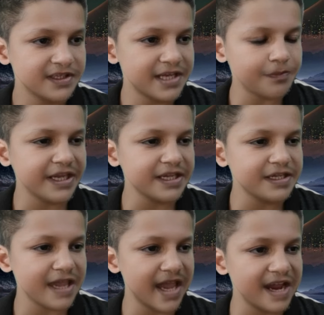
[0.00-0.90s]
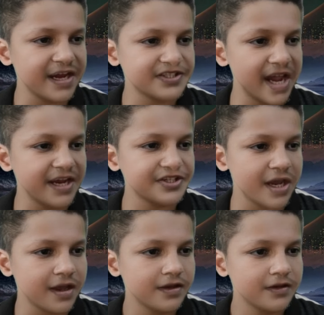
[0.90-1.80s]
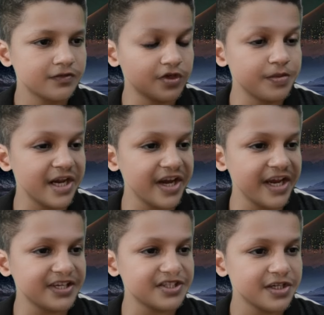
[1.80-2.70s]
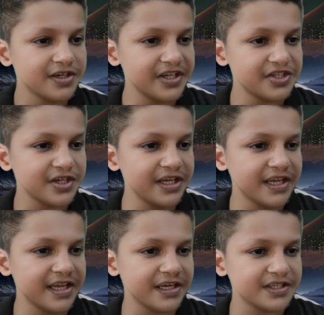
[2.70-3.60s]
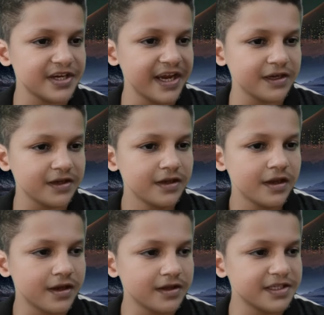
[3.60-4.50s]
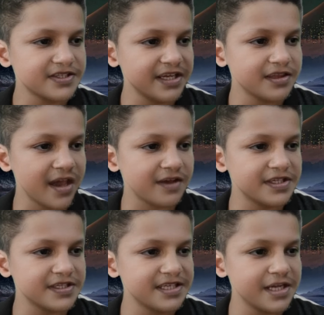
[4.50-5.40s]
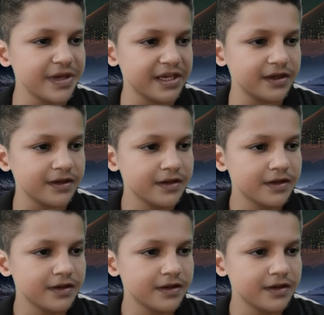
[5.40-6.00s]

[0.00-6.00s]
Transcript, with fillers: Debicki's Ayesha would be a great returning character in on the strength of this Debicki